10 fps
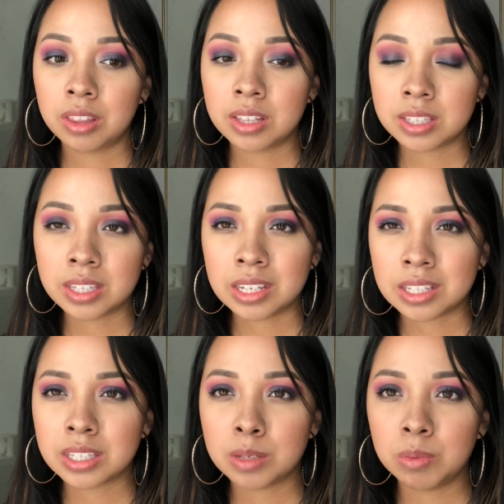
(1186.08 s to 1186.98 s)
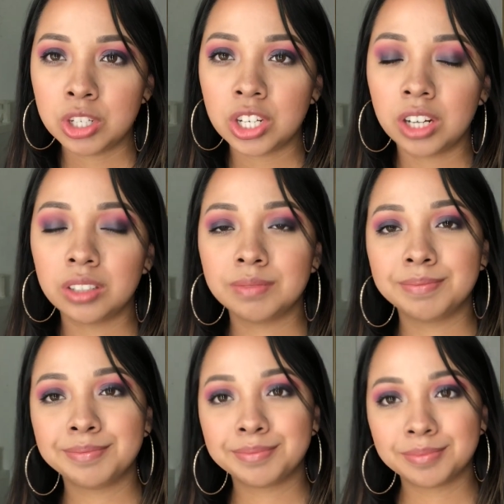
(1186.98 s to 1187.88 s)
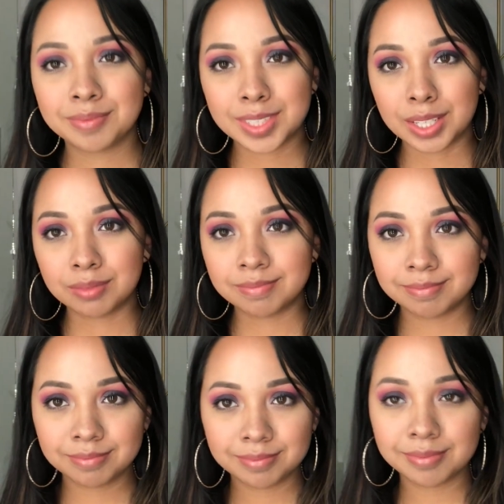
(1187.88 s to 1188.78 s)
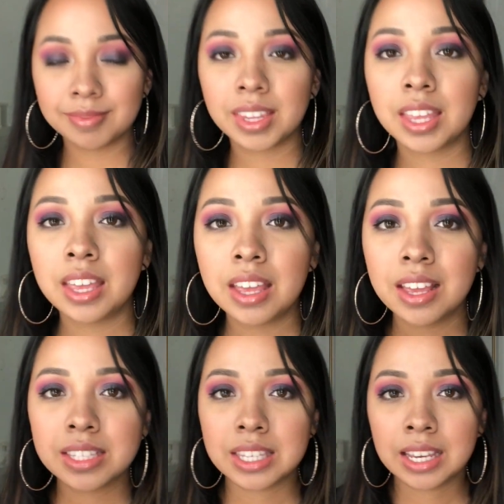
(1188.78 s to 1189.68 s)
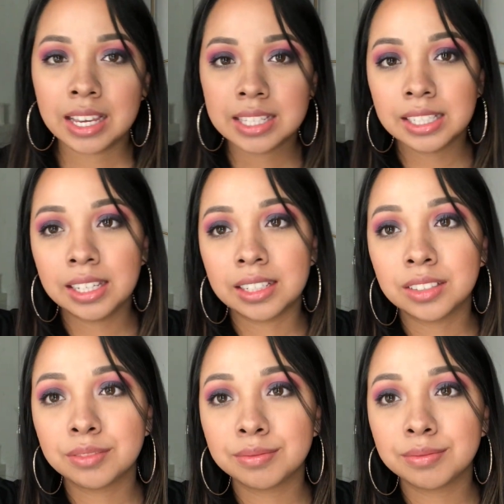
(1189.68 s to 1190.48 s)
this needs to be shared. So, see you guys later.